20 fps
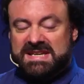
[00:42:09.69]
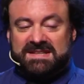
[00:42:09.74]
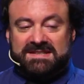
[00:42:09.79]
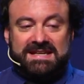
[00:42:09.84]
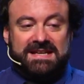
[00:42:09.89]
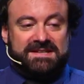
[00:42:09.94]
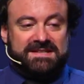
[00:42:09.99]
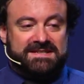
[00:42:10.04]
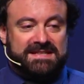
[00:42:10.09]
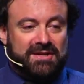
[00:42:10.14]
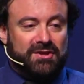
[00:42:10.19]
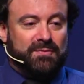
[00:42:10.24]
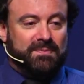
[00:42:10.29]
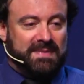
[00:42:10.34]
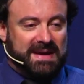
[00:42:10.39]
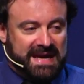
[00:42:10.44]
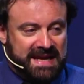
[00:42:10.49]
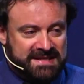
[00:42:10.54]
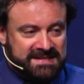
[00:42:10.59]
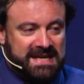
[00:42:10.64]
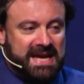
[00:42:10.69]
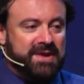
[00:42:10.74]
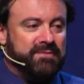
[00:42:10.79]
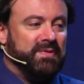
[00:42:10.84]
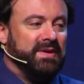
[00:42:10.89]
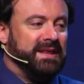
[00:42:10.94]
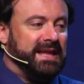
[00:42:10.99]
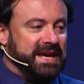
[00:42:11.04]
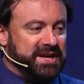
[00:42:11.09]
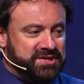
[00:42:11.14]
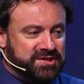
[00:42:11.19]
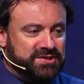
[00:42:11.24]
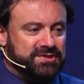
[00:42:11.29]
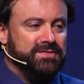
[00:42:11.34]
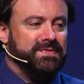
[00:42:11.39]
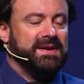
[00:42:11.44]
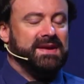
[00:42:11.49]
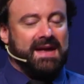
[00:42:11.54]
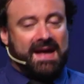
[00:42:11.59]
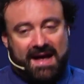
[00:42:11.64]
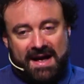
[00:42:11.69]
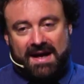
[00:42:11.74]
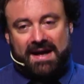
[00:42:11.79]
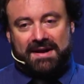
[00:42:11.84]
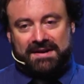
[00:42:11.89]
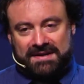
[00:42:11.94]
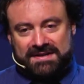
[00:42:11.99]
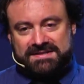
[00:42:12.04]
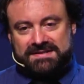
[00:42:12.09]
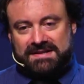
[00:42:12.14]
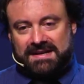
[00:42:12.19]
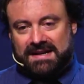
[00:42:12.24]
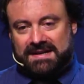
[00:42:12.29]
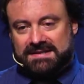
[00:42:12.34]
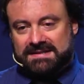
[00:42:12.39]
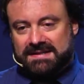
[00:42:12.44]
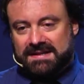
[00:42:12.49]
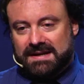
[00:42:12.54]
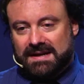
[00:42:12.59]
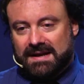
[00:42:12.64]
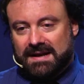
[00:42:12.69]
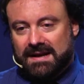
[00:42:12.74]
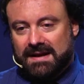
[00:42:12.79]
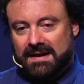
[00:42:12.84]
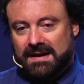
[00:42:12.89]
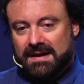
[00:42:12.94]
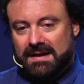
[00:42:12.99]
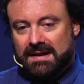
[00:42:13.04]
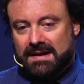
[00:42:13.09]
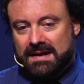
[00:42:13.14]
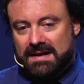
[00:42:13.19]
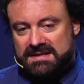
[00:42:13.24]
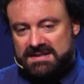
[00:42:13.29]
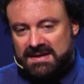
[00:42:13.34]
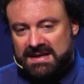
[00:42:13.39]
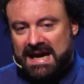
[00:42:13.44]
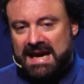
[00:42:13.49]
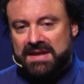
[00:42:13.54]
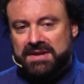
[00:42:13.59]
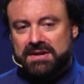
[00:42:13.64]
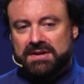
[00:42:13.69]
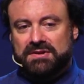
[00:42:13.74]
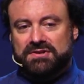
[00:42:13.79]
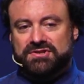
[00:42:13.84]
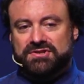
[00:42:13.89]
sit still means in relation to the car, doesn't it? So again, you can